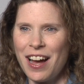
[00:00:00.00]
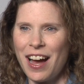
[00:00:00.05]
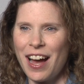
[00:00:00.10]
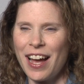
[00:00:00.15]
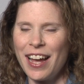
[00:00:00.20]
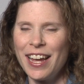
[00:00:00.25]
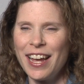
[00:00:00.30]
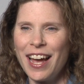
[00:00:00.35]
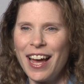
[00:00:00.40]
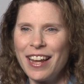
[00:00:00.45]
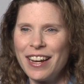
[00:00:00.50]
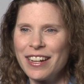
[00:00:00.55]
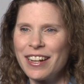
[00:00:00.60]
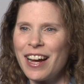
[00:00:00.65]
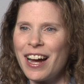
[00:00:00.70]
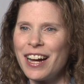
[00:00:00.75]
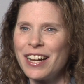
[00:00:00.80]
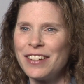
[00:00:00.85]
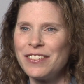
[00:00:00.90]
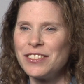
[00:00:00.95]
I had a
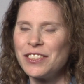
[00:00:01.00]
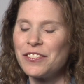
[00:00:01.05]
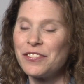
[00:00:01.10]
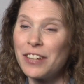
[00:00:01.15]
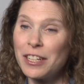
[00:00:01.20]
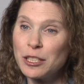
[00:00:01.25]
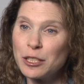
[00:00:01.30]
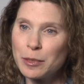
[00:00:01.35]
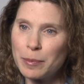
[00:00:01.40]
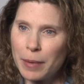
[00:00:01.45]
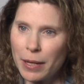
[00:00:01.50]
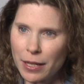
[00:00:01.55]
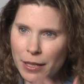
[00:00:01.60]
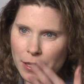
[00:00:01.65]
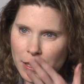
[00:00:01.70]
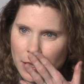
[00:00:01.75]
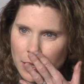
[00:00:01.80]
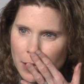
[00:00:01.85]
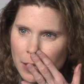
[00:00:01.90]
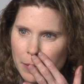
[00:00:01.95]
kind of defense
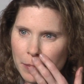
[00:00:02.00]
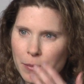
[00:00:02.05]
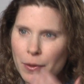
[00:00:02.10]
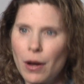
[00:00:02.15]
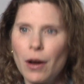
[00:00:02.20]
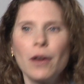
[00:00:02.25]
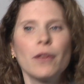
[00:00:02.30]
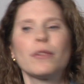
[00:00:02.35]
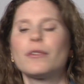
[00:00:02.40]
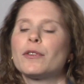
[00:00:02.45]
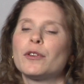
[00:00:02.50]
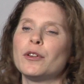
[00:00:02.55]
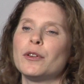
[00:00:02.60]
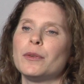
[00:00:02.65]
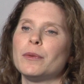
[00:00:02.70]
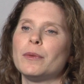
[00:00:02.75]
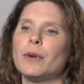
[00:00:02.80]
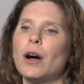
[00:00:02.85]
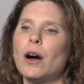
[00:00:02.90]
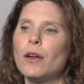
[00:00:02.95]
mechanism all
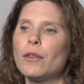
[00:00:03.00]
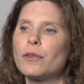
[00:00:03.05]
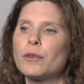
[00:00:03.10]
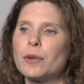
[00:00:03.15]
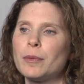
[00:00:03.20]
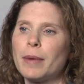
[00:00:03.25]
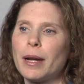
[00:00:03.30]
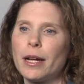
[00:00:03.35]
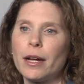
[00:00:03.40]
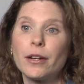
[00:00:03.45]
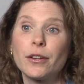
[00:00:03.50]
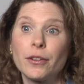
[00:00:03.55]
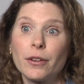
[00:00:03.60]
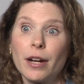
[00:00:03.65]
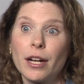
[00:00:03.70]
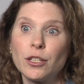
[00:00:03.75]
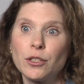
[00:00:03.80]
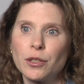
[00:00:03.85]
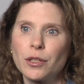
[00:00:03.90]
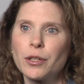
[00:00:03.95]
through my
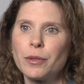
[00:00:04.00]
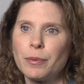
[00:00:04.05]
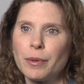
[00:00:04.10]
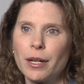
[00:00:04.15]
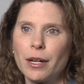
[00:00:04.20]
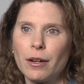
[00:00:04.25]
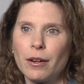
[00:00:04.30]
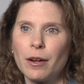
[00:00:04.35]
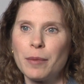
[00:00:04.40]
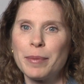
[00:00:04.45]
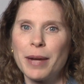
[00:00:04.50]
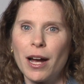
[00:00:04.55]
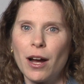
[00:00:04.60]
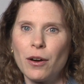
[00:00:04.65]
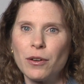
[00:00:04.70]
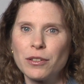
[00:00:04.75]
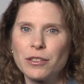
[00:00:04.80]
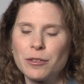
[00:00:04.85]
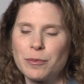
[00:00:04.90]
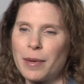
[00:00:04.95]
undergraduate career
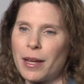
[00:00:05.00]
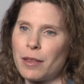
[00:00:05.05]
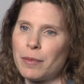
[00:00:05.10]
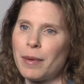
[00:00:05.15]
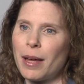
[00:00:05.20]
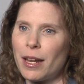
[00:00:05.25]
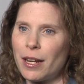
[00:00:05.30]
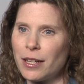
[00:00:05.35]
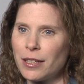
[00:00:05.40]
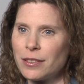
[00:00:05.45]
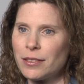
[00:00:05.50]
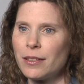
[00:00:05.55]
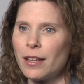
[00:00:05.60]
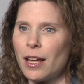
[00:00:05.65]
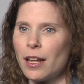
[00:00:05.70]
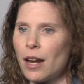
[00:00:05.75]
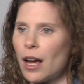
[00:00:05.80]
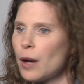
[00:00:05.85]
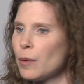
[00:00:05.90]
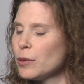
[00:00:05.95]
about mathematics,
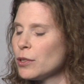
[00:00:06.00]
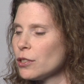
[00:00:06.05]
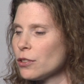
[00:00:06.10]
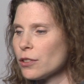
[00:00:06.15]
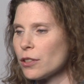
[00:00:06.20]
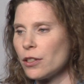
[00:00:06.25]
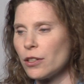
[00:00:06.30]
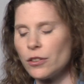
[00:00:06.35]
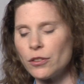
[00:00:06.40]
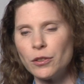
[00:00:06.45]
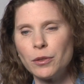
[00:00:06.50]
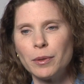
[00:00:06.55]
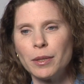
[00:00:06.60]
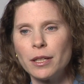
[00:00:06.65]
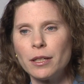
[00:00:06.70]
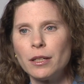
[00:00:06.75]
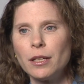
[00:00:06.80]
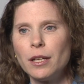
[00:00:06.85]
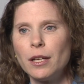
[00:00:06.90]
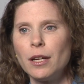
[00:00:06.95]
that I was just going to do
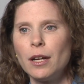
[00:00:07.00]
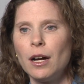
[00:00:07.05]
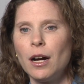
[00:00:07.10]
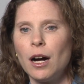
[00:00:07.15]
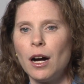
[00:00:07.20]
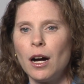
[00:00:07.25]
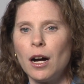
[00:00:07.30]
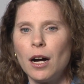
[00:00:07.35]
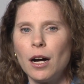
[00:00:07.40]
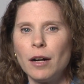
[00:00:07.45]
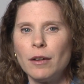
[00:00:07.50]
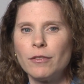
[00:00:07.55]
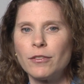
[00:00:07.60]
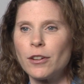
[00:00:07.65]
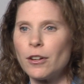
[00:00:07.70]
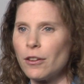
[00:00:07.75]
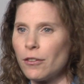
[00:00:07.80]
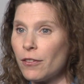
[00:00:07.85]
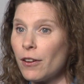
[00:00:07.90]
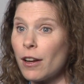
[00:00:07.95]
it
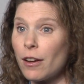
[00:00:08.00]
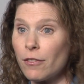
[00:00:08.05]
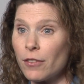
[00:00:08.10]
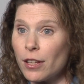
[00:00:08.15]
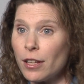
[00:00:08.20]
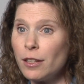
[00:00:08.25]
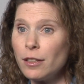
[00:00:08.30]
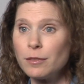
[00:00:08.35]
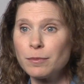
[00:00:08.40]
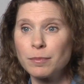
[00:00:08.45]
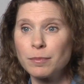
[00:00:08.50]
for the fun of it.